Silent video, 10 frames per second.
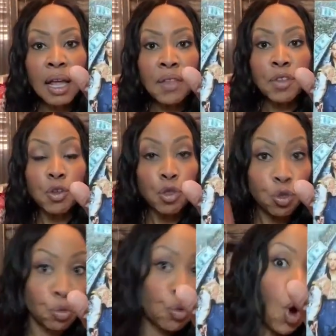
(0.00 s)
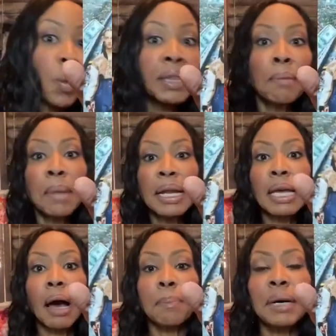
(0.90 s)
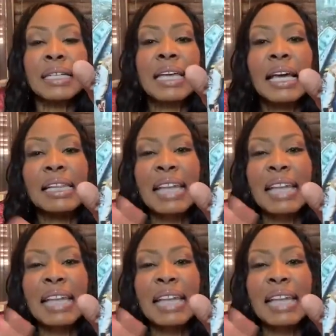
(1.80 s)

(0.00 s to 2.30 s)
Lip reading: they're throwing the money up. Again,